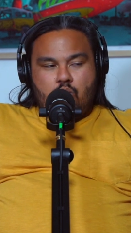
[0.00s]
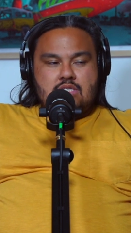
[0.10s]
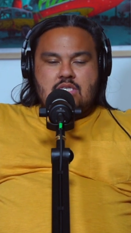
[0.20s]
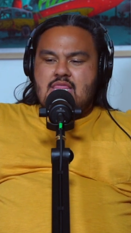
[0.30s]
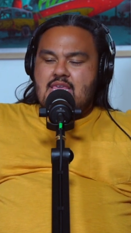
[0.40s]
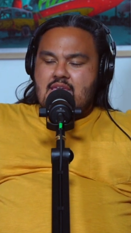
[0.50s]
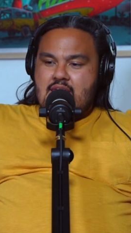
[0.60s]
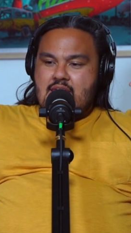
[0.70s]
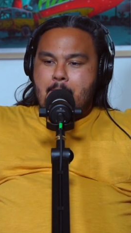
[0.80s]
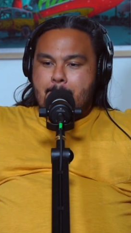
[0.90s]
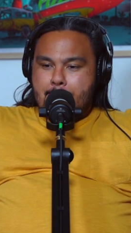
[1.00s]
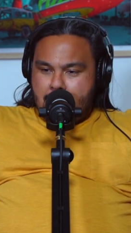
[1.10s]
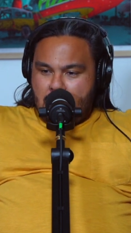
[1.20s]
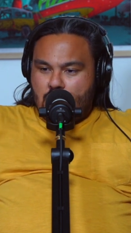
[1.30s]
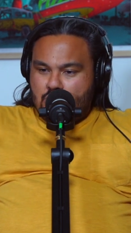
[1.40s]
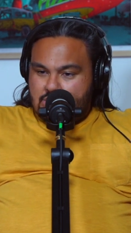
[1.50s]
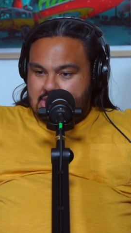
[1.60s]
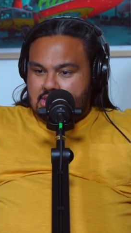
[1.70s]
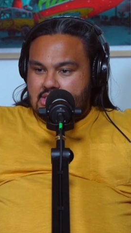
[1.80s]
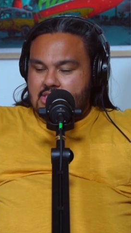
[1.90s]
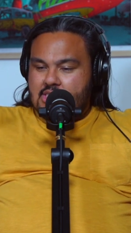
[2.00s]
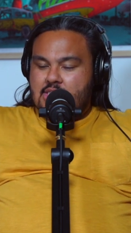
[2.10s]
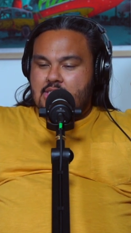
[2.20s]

was the most